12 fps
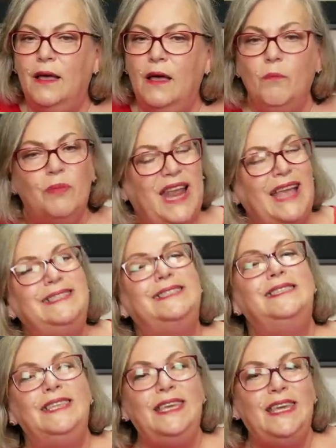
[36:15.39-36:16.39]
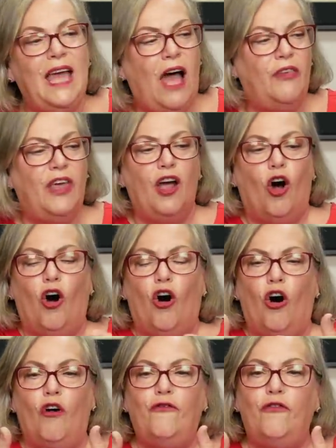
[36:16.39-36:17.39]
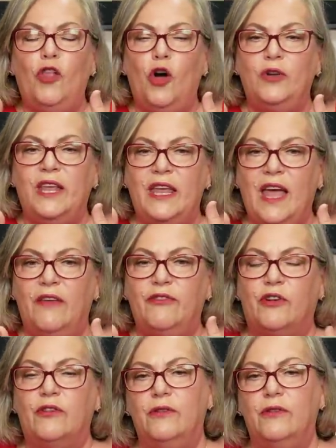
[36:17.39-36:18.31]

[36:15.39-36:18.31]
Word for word: But I see how they all flow together.